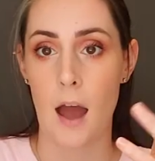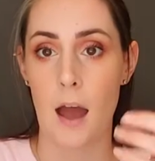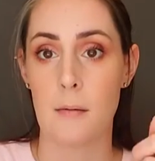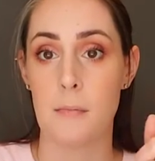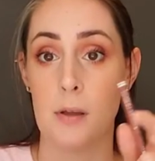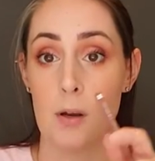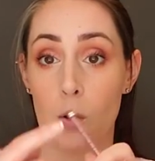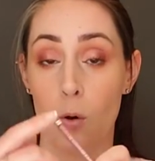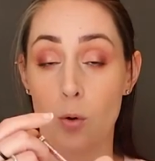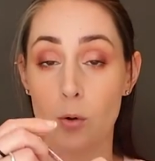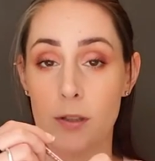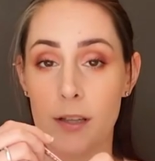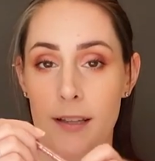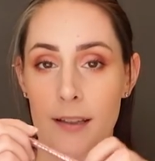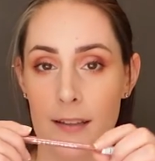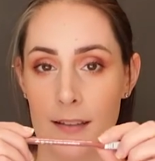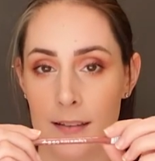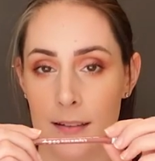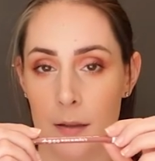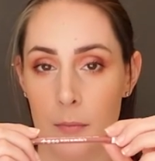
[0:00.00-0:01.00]
I've been holding
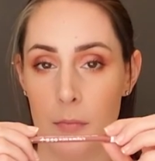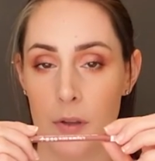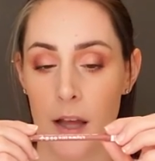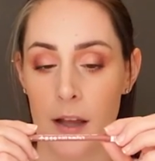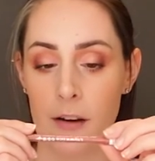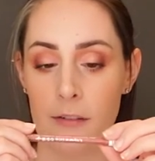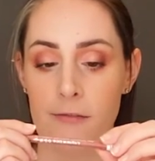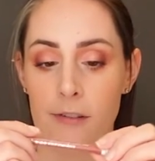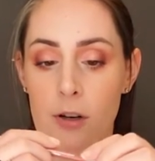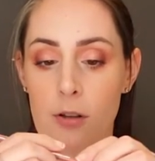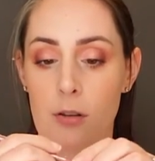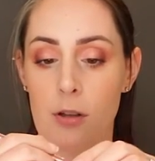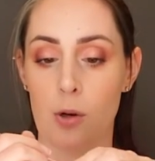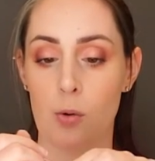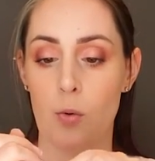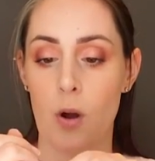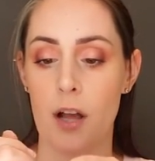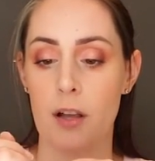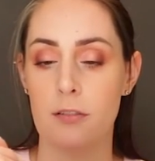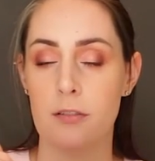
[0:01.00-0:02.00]
this lip liner for a
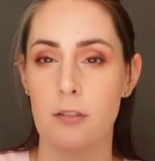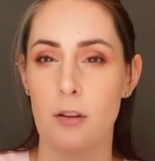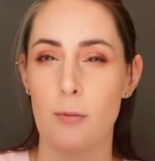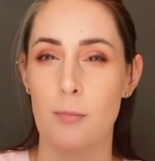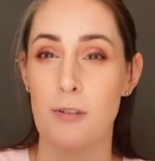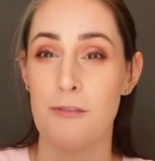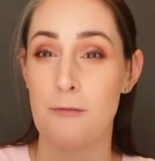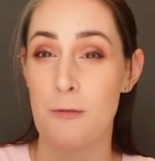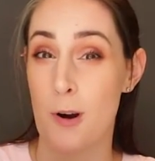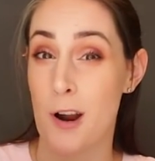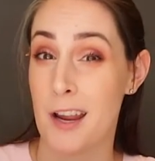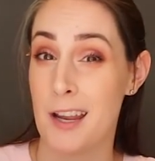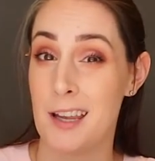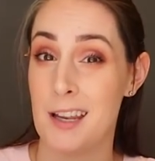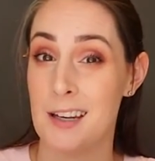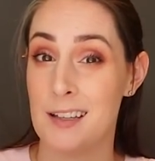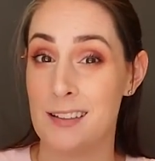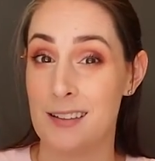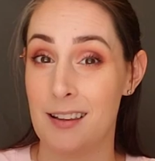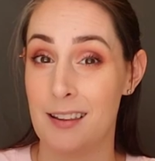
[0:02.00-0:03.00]
little while, so before I
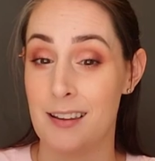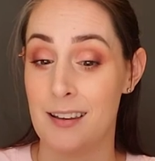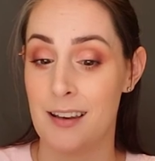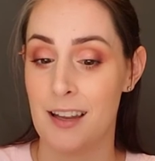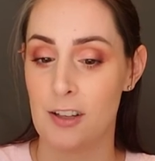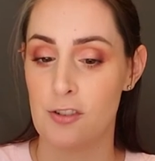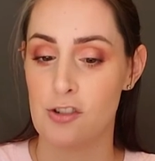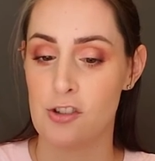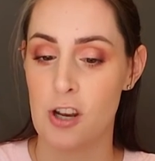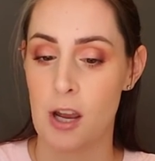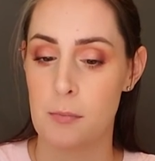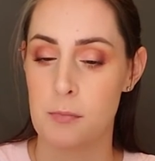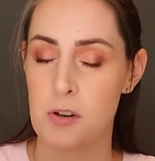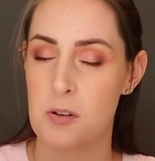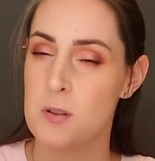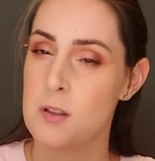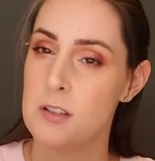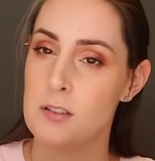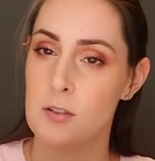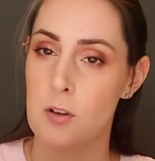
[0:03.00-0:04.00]
get into the next chapter,
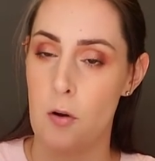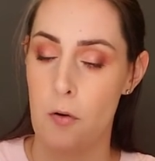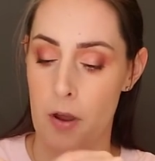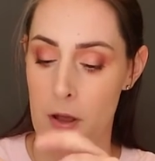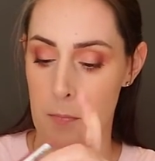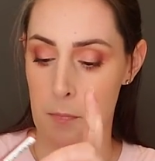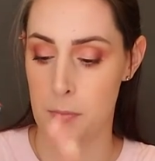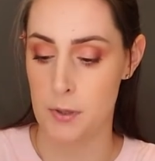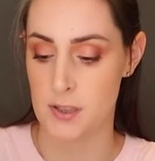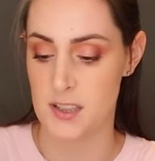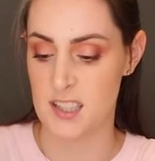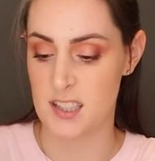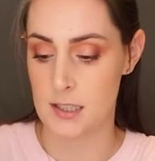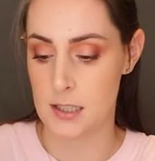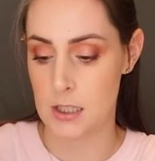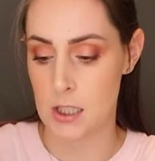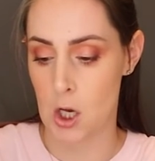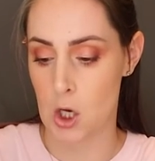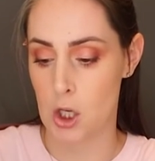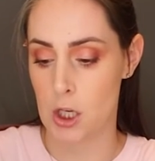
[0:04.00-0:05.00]
let's go ahead and put
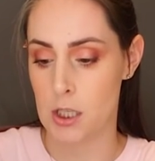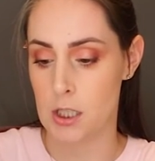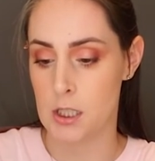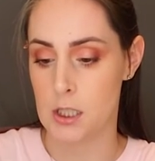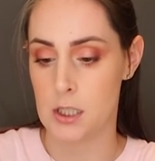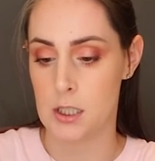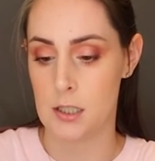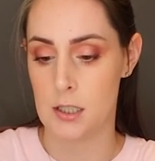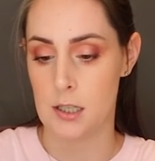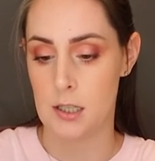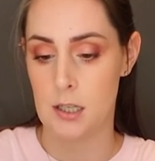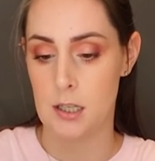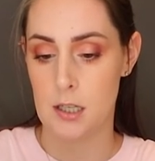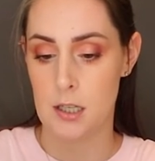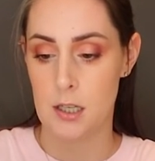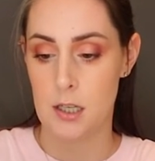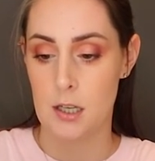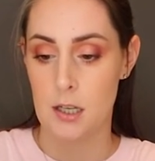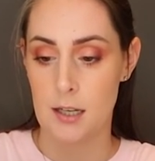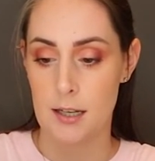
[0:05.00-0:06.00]
this on
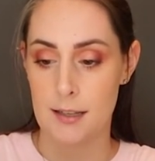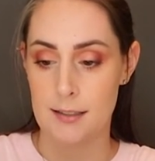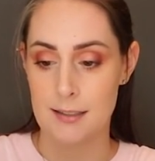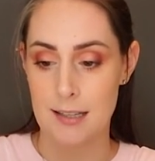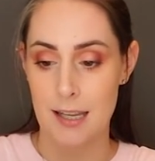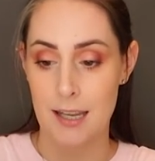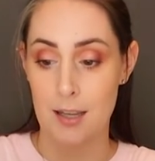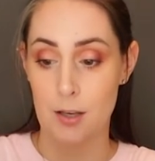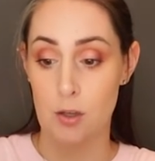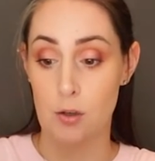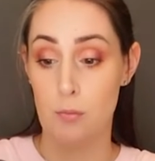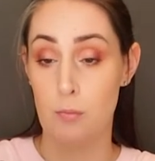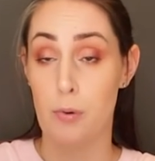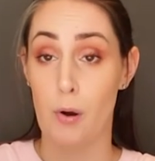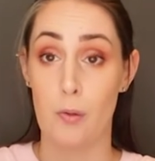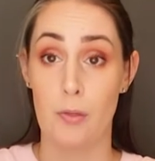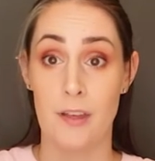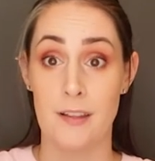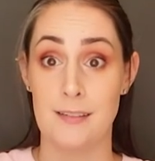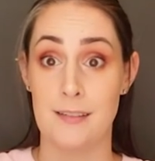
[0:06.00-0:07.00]
because I can't do
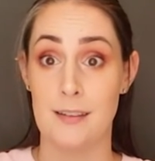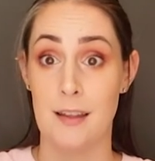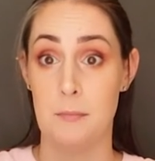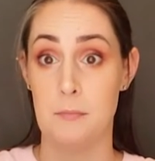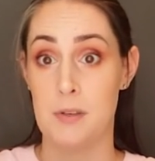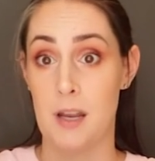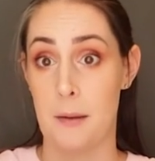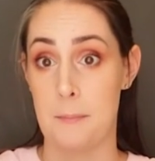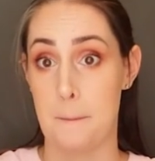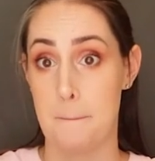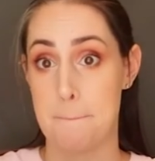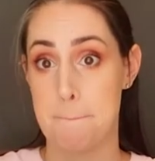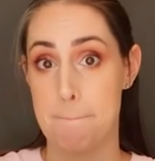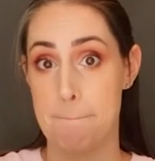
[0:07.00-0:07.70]
both at the same time.